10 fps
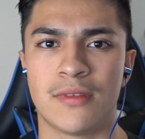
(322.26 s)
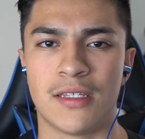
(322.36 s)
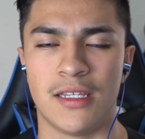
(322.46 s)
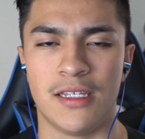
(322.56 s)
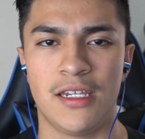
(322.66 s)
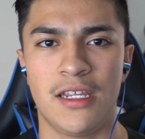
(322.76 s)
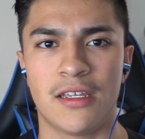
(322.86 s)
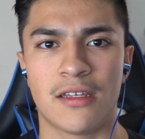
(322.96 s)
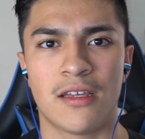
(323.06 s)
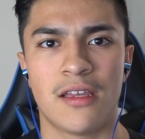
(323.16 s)
the
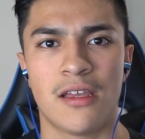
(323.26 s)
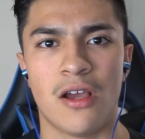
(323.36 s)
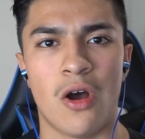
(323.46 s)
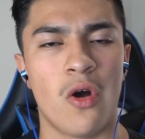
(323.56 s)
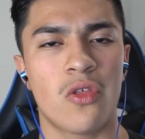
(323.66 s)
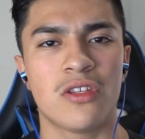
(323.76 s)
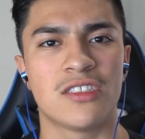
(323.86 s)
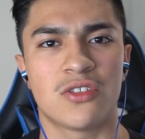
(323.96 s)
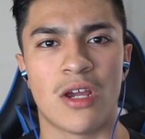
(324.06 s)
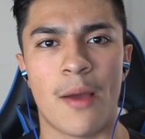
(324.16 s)
leading all
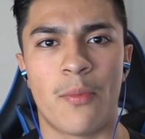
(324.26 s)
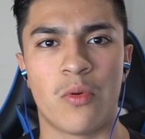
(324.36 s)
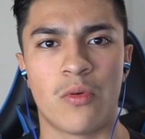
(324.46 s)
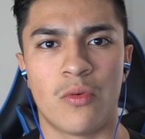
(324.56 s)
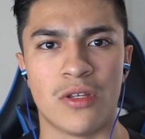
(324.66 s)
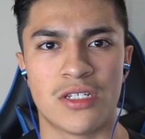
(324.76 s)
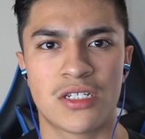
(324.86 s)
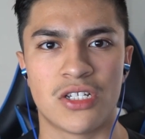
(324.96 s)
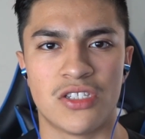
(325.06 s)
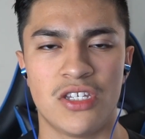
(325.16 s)
this crap
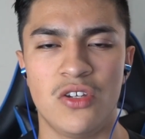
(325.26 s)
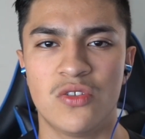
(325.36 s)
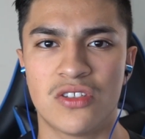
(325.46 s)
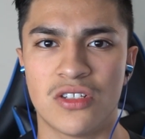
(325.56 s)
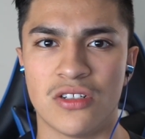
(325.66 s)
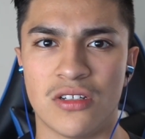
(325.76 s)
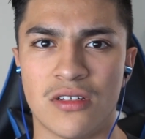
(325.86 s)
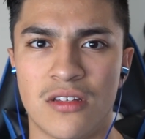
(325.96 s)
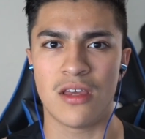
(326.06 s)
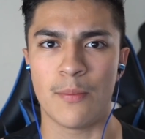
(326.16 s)
which continues to
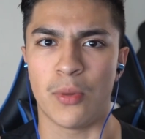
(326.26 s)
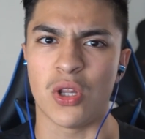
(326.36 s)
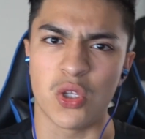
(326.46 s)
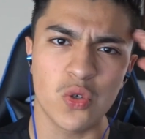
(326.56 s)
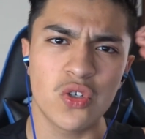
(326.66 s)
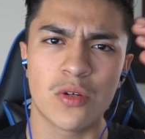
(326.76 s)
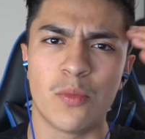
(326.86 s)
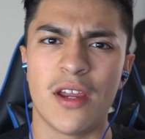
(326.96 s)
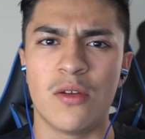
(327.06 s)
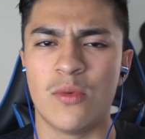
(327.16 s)
pollute your
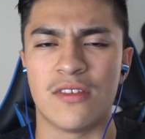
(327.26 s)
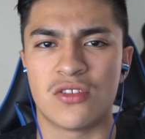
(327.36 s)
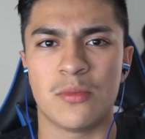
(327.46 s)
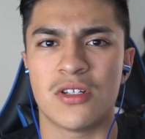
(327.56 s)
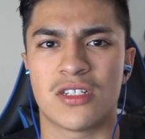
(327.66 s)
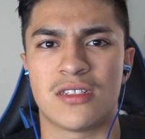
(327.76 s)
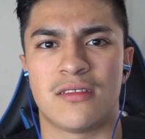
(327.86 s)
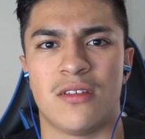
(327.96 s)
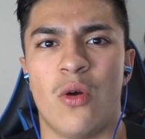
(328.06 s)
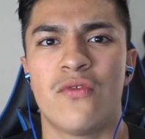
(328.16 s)
brain with so much
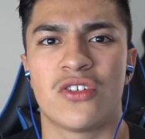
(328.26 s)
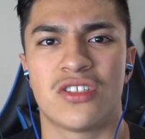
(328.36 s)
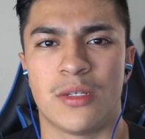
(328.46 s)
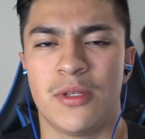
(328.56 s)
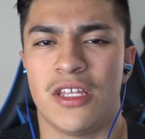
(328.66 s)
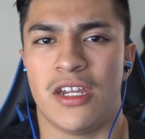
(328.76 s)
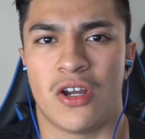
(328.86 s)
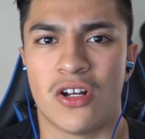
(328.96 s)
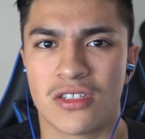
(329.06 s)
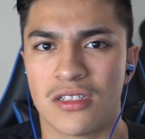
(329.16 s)
overstimulating
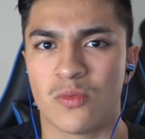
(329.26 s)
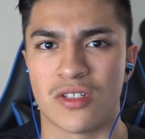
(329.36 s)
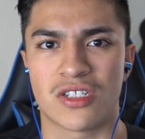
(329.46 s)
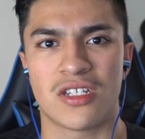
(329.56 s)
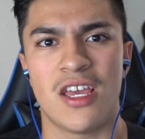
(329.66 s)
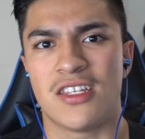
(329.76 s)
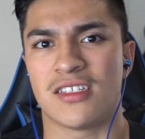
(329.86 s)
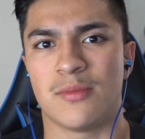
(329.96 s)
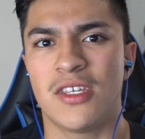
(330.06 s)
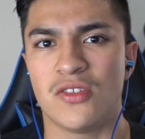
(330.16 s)
content which
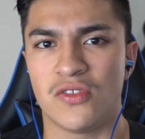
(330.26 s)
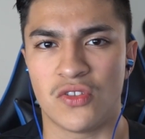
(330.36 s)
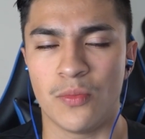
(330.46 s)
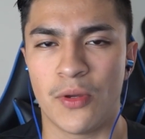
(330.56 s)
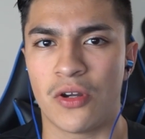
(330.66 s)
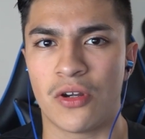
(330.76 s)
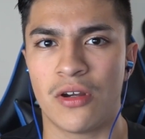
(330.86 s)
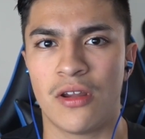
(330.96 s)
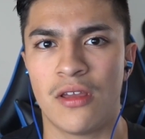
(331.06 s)
just makes you stupider